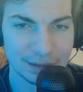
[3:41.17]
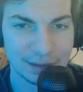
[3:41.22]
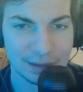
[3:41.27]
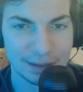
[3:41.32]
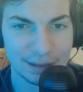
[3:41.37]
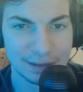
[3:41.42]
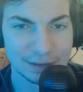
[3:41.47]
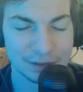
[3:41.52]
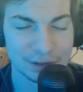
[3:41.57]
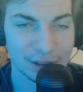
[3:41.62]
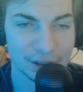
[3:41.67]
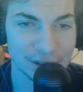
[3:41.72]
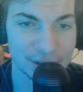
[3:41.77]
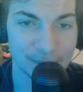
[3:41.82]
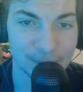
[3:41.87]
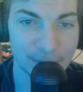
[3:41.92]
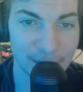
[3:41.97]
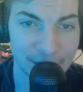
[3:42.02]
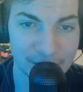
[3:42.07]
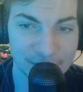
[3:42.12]
it's not the
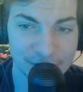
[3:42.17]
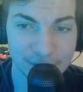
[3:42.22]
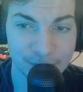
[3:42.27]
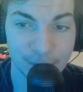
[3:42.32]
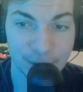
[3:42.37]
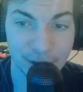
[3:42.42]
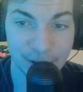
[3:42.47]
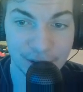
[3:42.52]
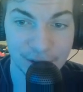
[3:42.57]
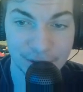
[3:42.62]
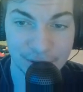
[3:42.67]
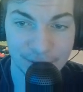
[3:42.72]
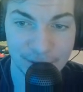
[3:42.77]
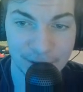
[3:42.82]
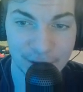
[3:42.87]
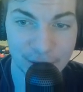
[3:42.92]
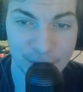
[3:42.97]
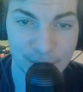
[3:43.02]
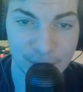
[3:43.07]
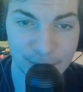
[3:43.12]
best player
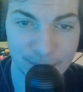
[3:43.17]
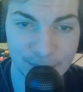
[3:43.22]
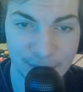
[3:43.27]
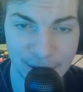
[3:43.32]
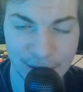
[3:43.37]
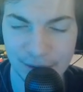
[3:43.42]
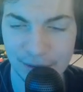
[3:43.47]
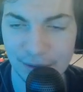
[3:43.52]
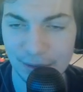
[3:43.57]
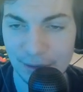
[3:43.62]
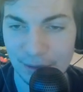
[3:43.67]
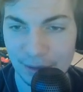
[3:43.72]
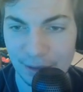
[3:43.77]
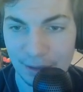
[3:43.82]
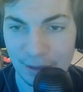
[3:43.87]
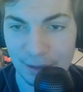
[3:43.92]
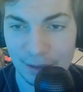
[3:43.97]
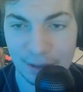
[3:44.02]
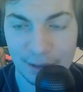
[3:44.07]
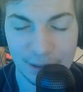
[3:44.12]
available, but
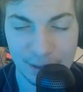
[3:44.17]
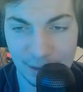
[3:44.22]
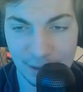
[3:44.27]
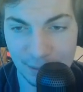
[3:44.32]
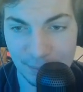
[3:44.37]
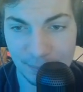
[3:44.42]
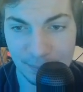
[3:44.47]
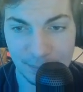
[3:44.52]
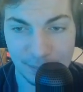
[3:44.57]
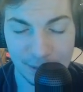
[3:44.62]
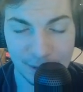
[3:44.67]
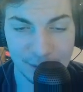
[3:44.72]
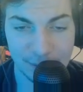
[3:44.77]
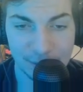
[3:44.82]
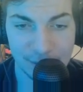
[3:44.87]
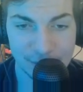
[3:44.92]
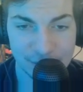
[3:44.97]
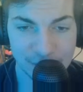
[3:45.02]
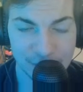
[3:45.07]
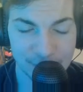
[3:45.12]

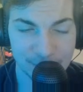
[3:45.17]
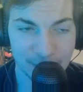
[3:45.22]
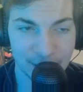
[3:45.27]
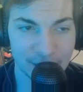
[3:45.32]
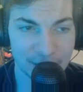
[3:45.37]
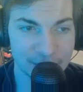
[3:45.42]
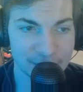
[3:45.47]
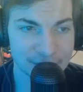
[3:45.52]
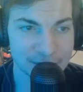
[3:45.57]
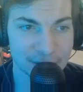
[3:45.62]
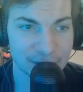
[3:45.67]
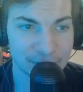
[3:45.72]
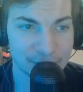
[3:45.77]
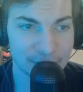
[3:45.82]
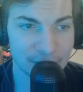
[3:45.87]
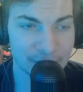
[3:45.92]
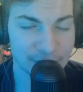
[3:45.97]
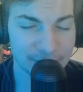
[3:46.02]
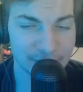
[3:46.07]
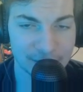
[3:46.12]
it's going to pay itself
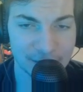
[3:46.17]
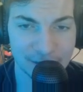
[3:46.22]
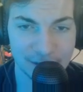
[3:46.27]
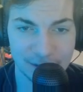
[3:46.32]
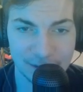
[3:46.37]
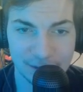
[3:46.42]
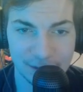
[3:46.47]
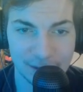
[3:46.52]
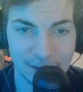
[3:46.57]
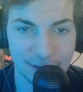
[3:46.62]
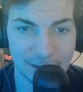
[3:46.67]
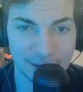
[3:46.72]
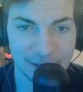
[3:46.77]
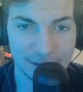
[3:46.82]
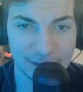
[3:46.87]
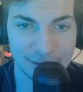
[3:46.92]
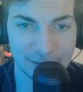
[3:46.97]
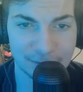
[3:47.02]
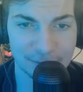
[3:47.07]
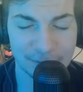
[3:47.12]
off, I think. And I
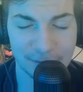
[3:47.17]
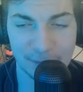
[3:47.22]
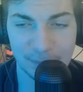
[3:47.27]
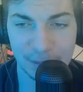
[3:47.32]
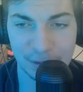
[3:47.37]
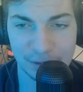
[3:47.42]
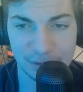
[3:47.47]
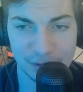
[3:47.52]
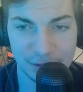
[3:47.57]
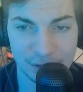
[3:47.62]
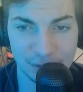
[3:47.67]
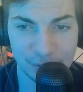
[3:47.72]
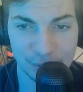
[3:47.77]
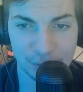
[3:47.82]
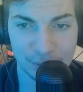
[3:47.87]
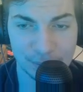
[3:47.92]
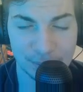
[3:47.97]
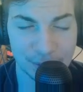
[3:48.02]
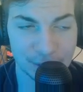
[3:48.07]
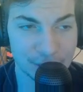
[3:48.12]
think Femi is going to do
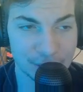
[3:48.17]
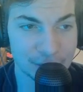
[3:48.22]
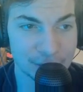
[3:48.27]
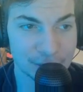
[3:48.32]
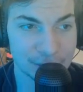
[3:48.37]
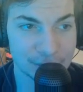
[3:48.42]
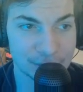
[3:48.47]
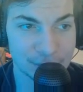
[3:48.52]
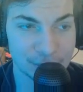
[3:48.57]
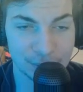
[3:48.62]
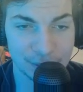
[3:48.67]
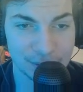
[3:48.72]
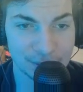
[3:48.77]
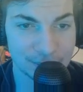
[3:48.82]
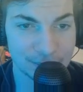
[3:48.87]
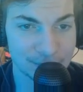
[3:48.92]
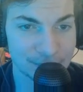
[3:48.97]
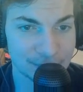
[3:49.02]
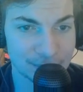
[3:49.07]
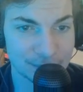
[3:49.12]
a pretty good, doing
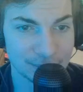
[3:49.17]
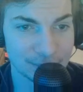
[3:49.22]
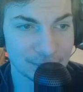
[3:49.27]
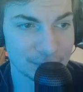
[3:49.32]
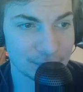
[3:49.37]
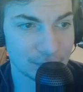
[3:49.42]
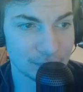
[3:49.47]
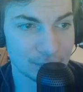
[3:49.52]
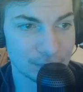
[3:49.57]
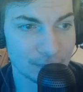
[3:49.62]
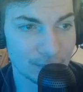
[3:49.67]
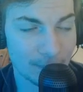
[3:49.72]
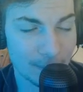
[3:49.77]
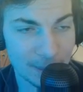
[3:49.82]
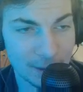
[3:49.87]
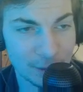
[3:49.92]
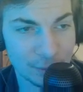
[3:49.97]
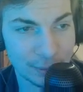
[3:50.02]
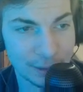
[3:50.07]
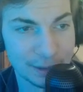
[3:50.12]

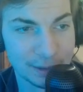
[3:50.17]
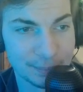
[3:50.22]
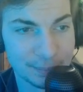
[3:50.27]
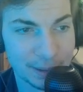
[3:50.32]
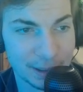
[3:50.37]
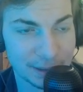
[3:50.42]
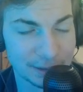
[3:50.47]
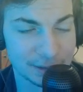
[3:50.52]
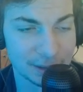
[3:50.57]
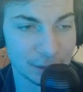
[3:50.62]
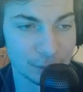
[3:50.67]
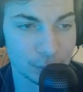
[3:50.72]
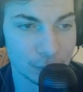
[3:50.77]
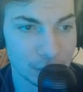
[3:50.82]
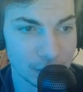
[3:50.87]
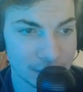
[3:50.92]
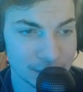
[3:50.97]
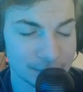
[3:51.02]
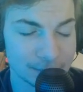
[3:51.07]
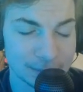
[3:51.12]
great impact day
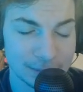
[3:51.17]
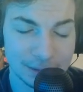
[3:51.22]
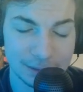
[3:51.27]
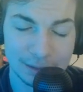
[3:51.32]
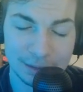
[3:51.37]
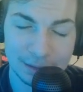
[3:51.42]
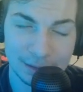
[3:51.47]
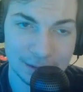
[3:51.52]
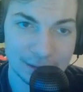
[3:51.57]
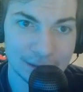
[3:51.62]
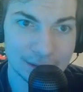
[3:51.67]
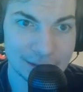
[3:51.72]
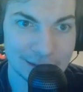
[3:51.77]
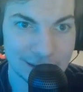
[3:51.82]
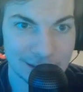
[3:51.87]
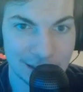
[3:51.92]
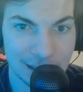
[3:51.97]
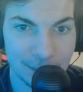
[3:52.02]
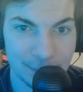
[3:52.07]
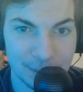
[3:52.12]
one.
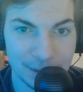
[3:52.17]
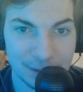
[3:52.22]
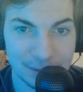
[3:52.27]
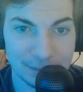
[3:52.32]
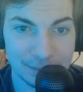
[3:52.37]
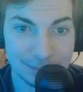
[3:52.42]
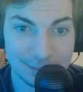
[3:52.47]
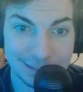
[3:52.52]
I mean,